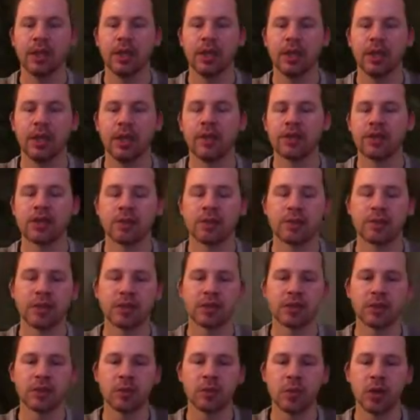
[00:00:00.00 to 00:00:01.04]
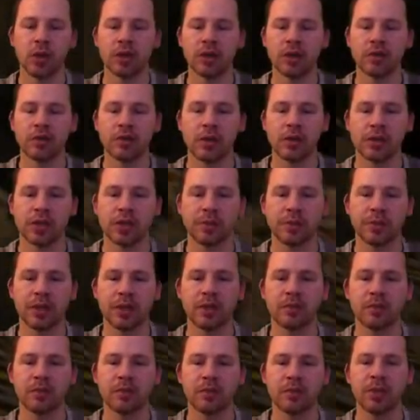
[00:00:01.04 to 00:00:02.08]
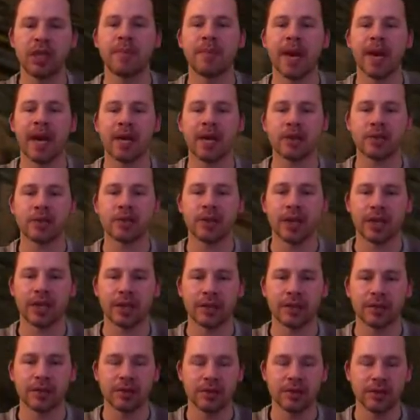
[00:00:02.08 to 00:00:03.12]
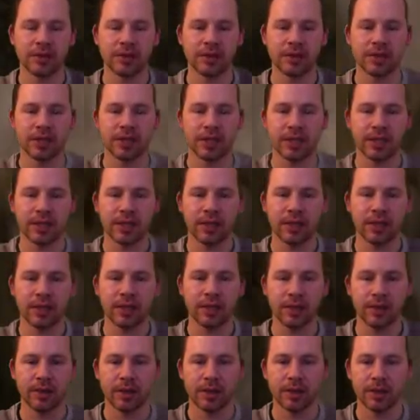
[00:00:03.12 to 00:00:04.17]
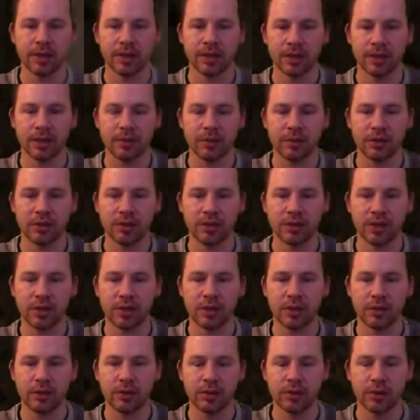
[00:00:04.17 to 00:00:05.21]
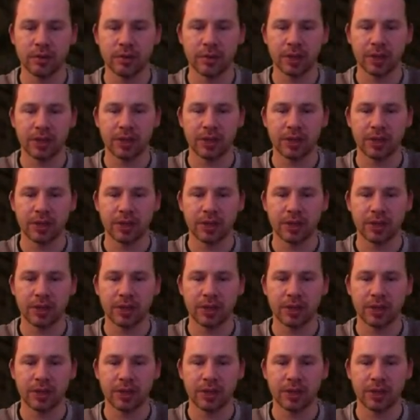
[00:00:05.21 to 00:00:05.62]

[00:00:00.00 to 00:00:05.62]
If I jumped into the water, of course, I'd be completely backtracking to this entire area right here, which is kind of cool to me.